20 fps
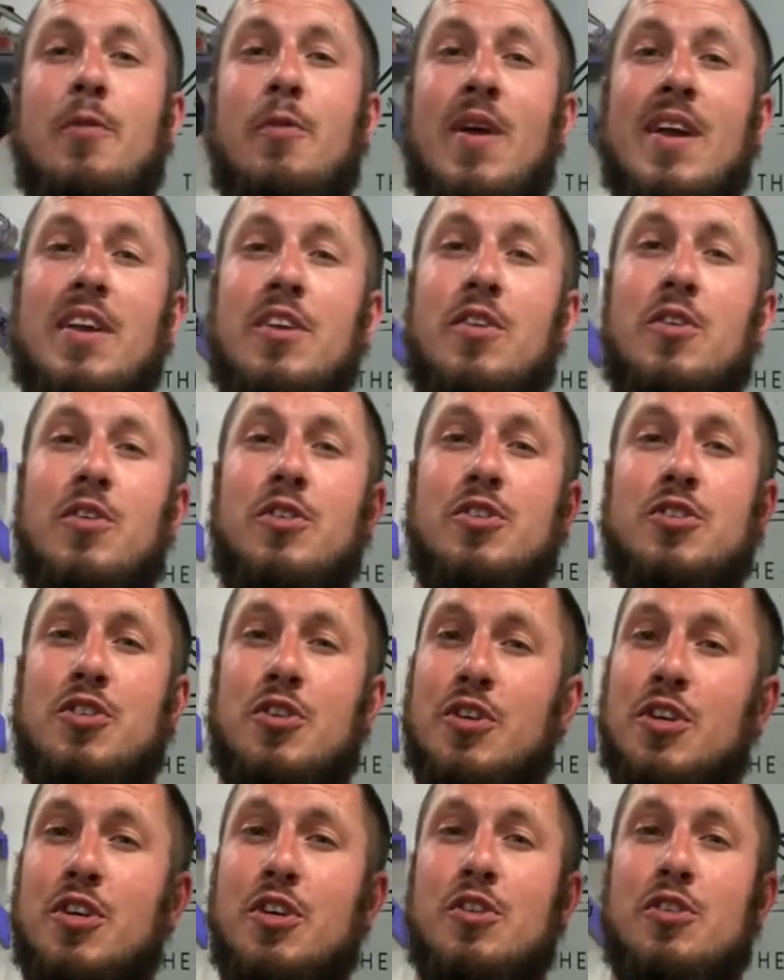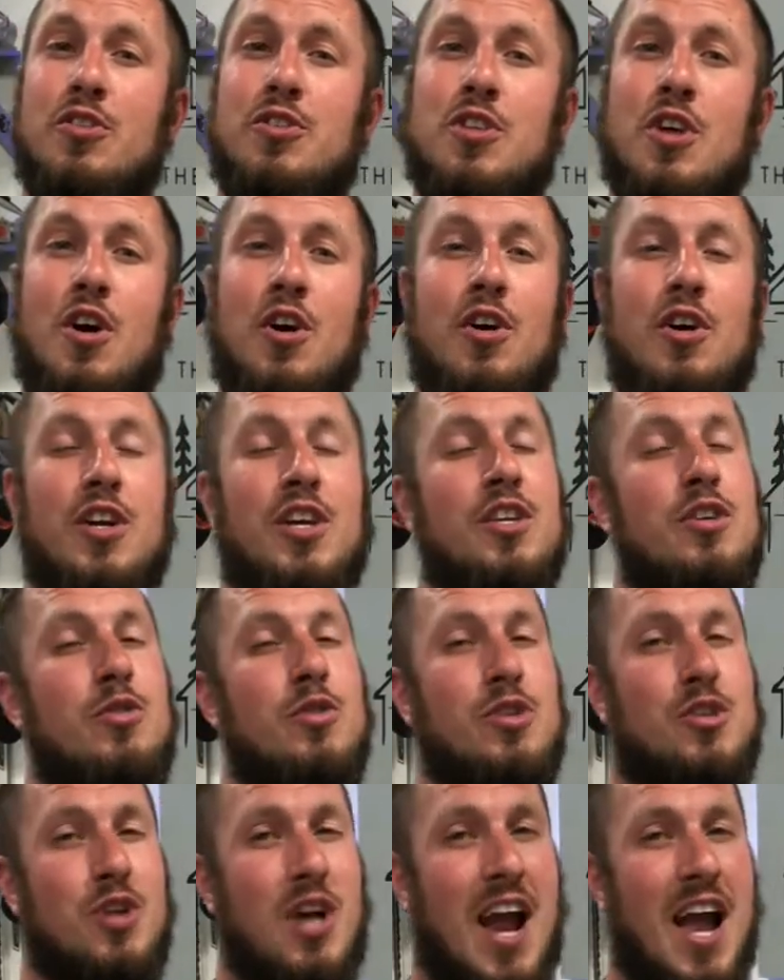regular circular saw into
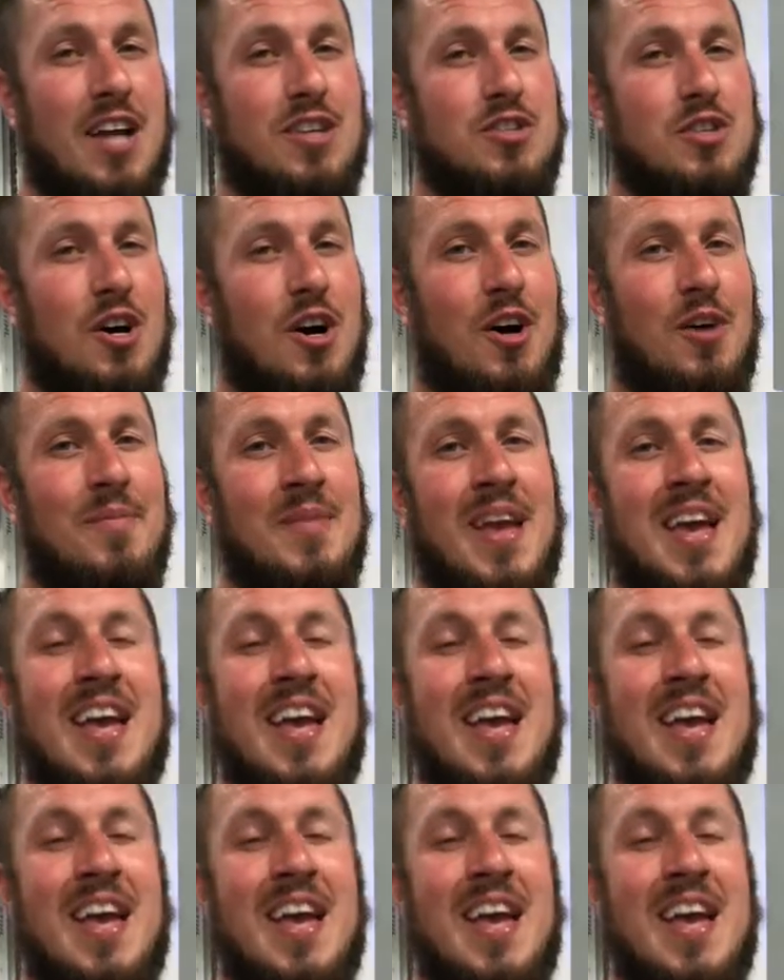a track saw.